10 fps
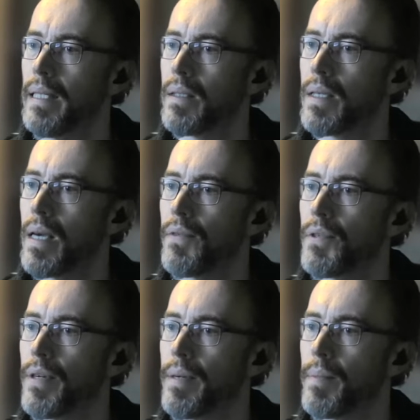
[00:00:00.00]
Do you have
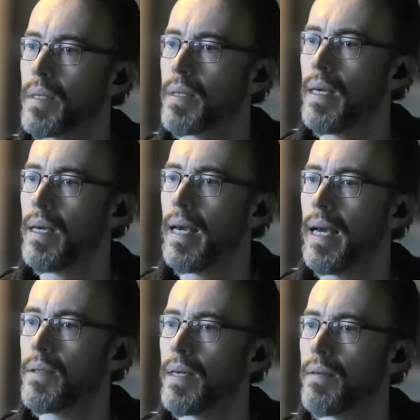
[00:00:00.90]
any sense
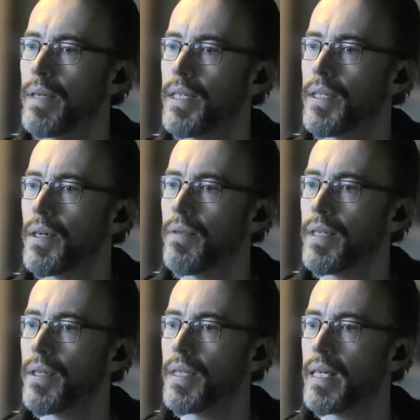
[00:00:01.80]
of if
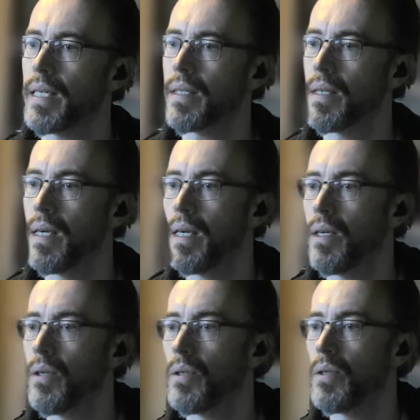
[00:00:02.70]
or when it might become
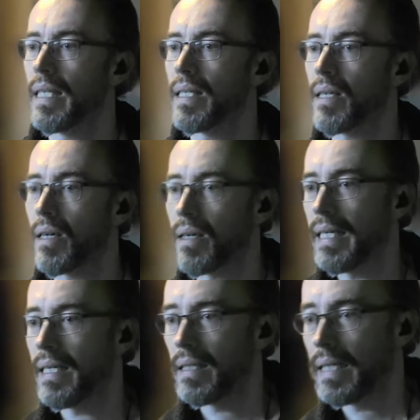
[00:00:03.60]
legal to offer
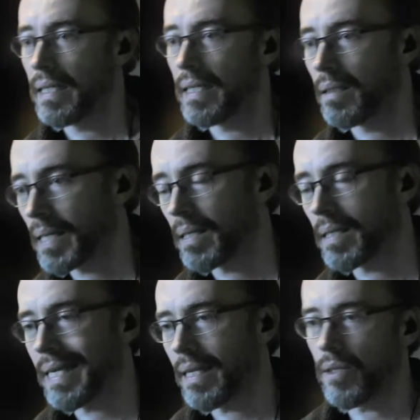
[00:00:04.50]
treatments outside
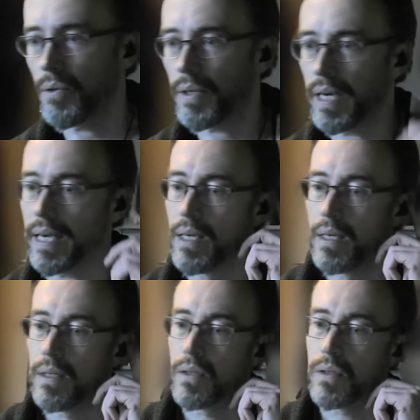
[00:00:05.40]
of research
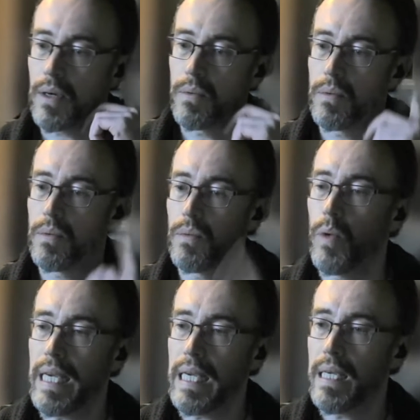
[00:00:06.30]
settings
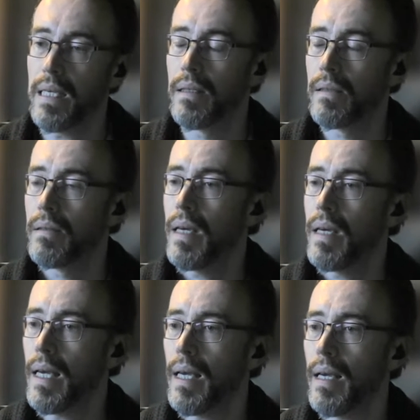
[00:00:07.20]
using these currently
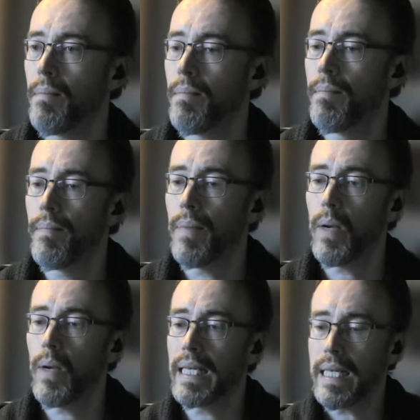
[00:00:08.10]
illegal medicines in
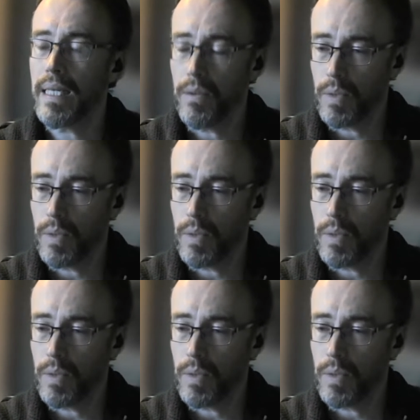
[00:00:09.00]
the UK?